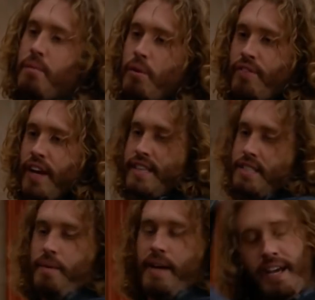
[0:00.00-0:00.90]
movie on
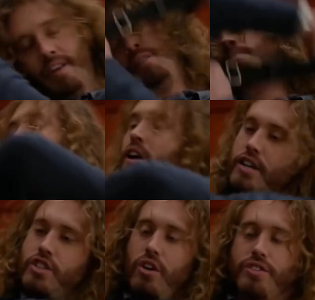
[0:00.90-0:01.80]
demand,
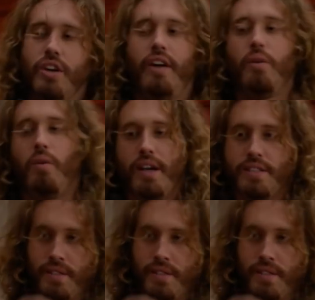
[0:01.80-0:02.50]
adult or otherwise.